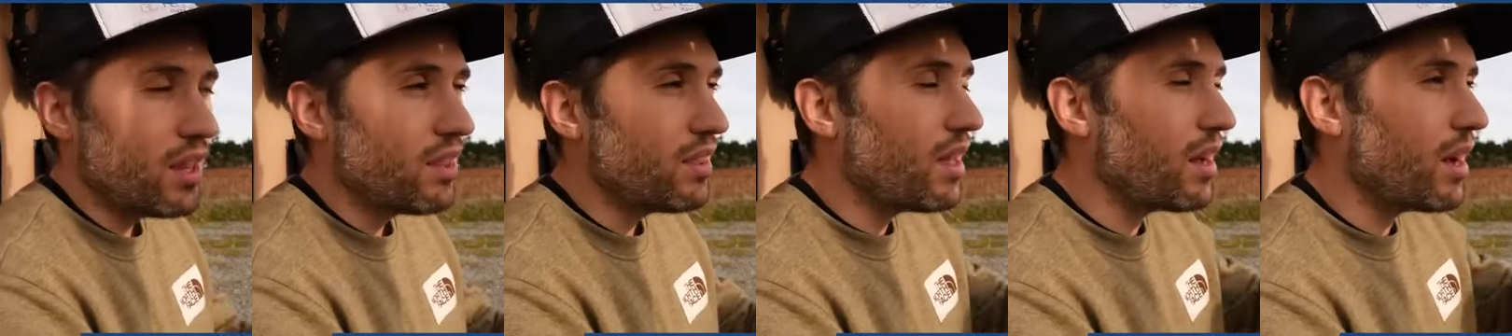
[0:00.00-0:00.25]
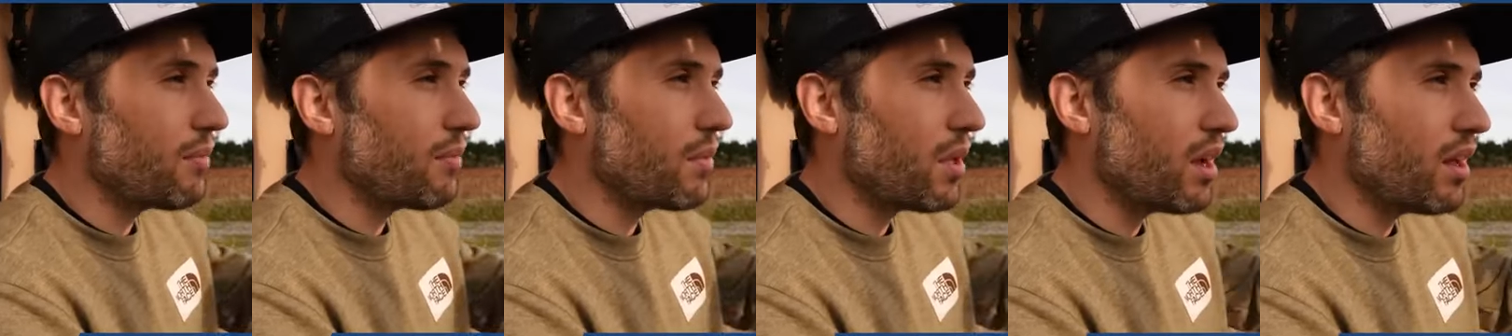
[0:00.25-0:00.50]

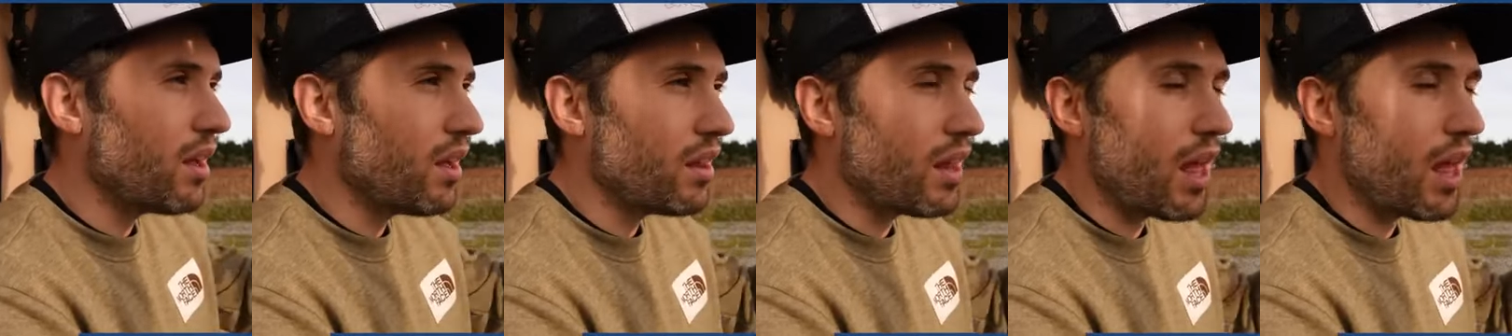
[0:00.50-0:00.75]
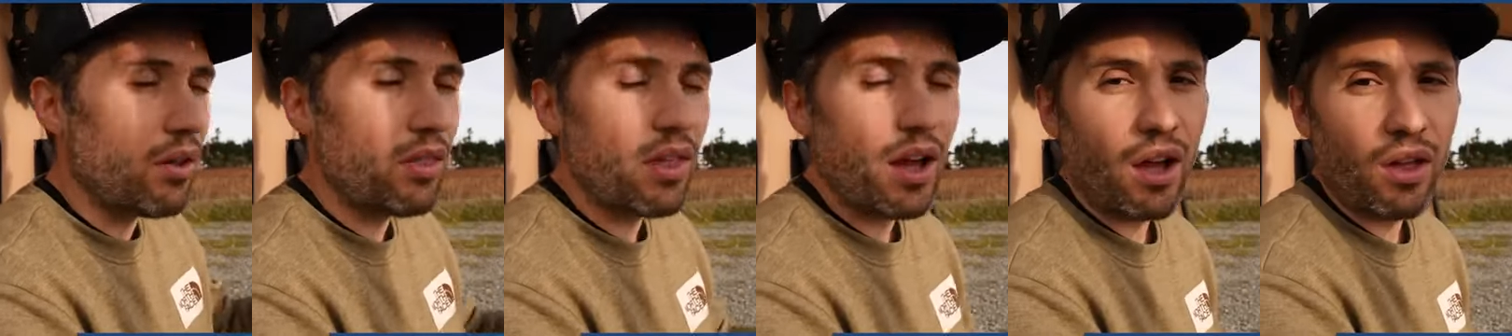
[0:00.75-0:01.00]
then I'm going to
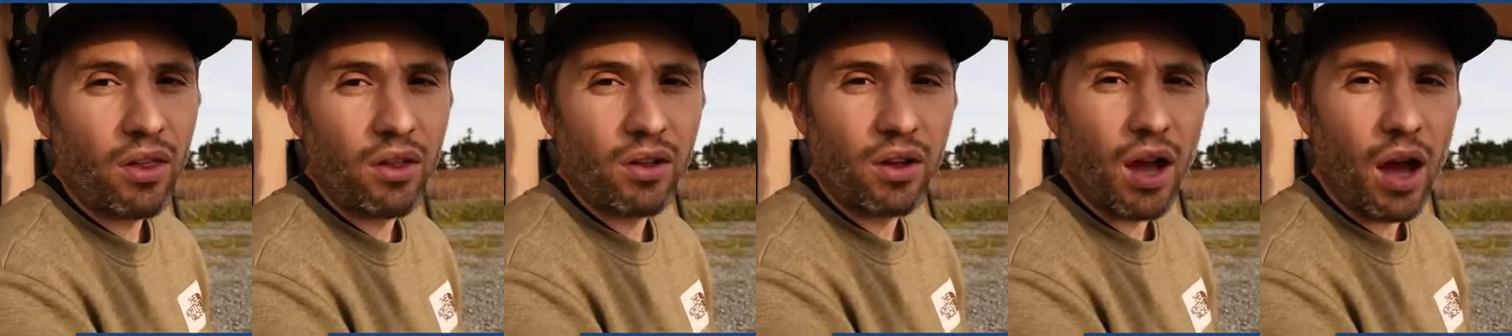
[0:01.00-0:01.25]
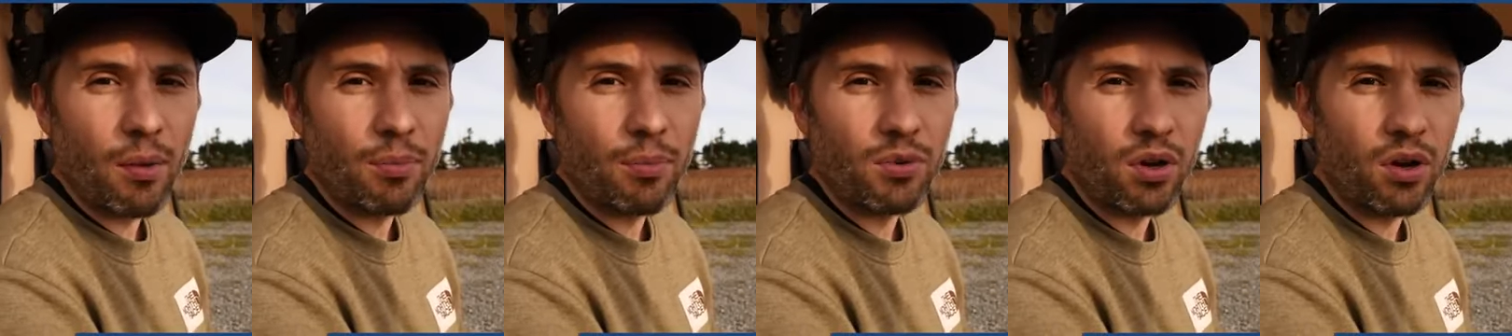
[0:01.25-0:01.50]
allow the
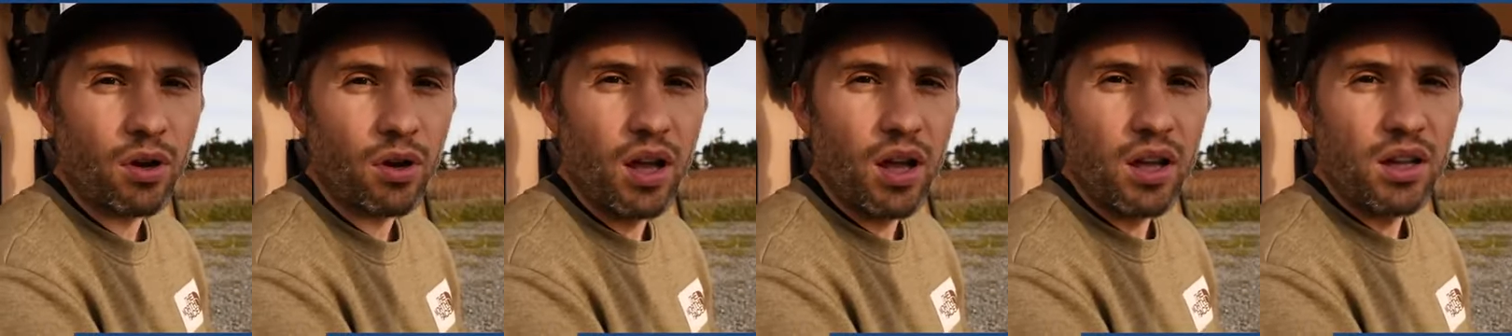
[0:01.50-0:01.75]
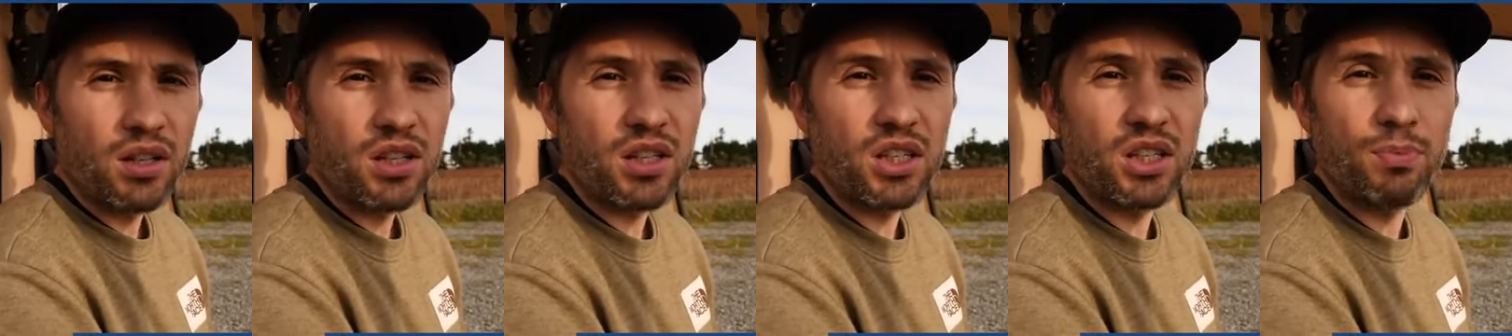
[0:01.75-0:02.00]
helicopter
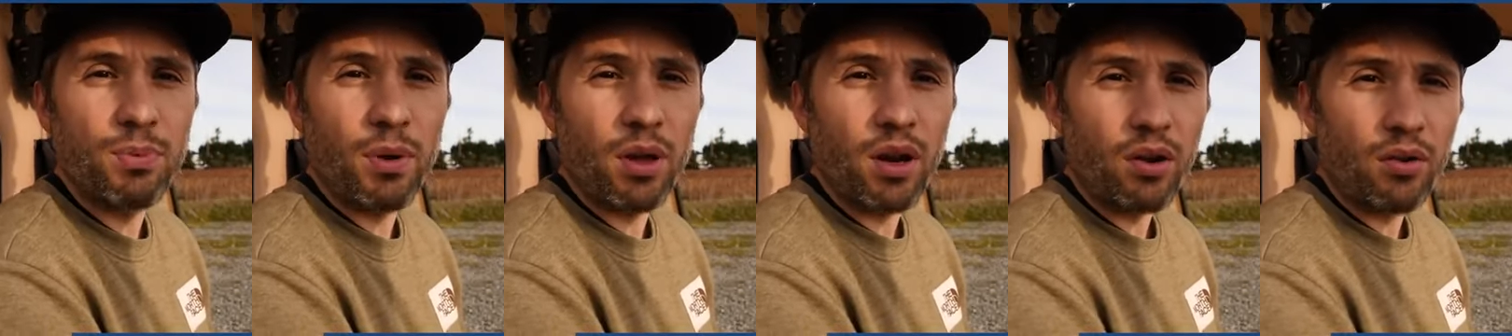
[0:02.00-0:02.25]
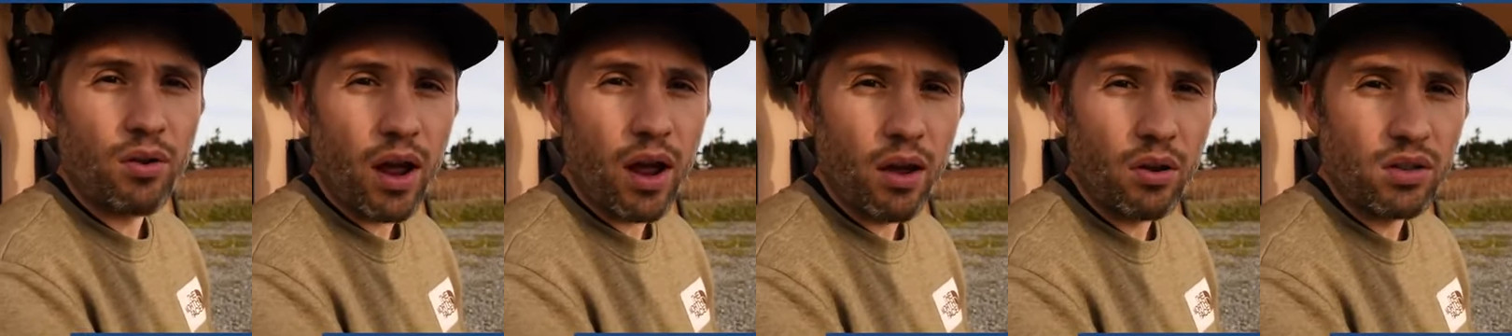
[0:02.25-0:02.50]
to spin
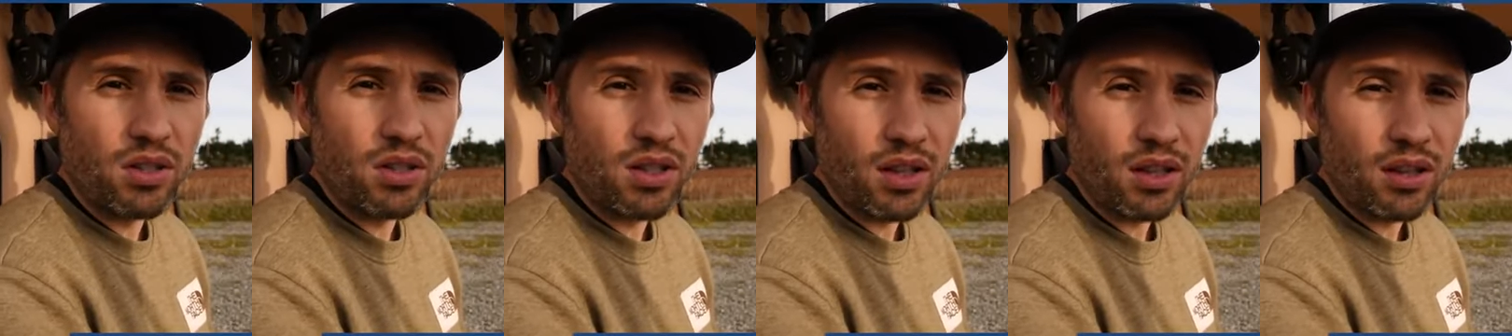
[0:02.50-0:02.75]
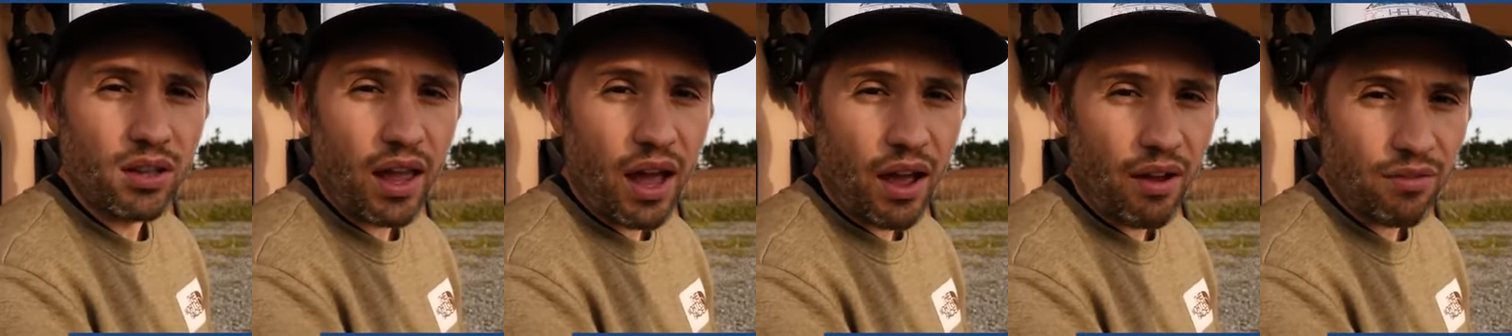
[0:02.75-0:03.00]
around to
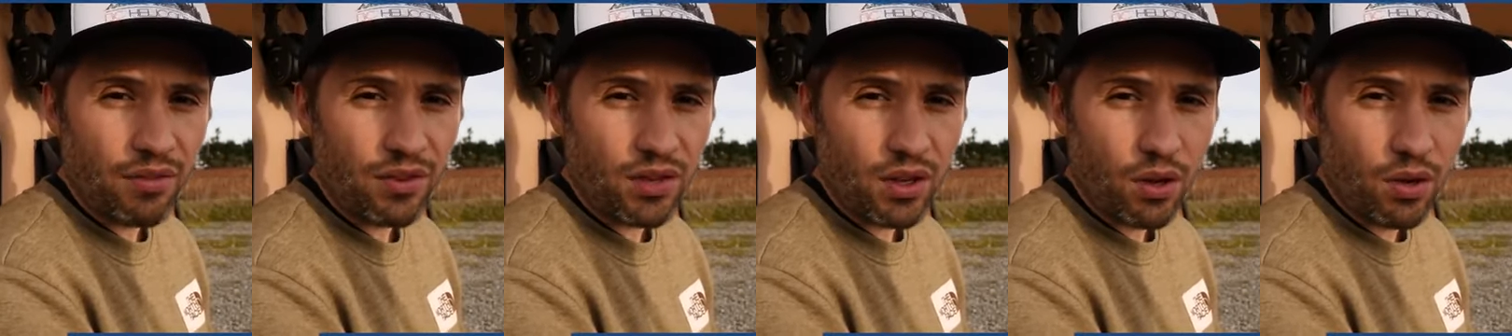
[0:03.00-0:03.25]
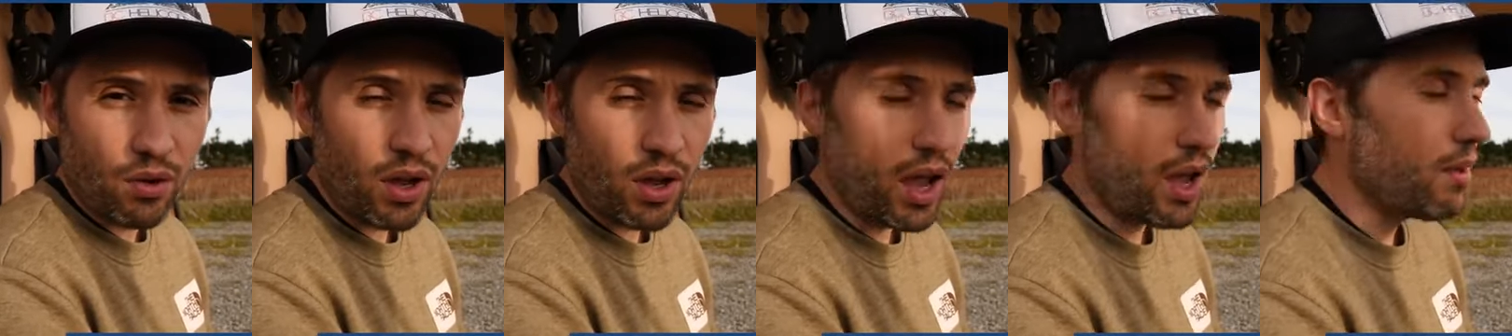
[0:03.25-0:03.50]
the left,
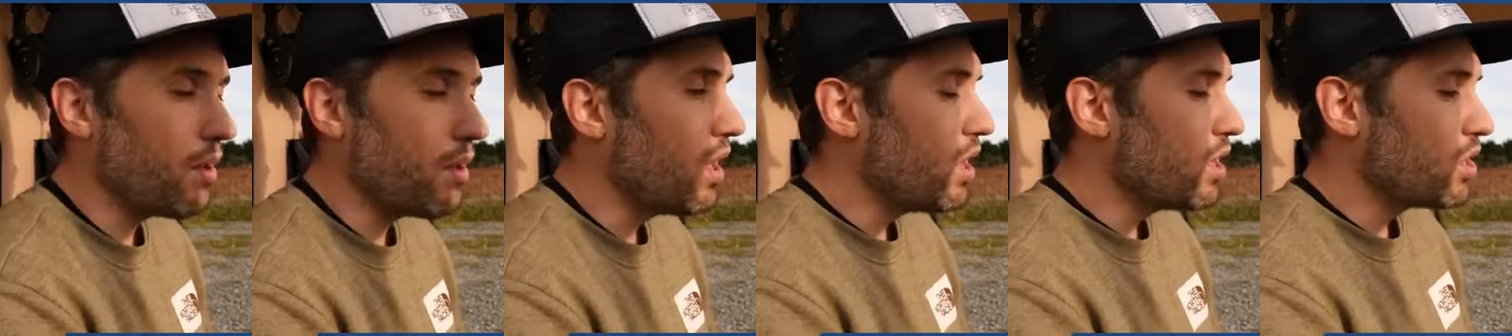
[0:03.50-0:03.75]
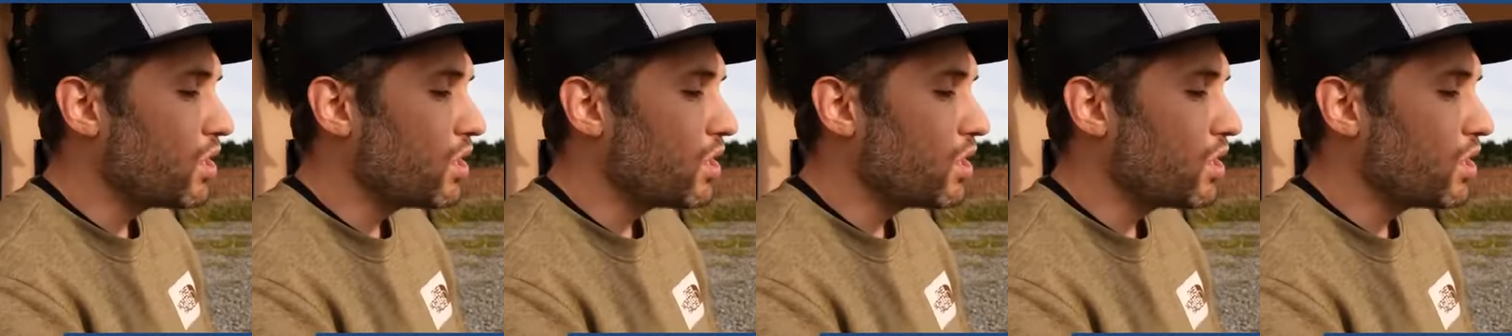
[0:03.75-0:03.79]
okay?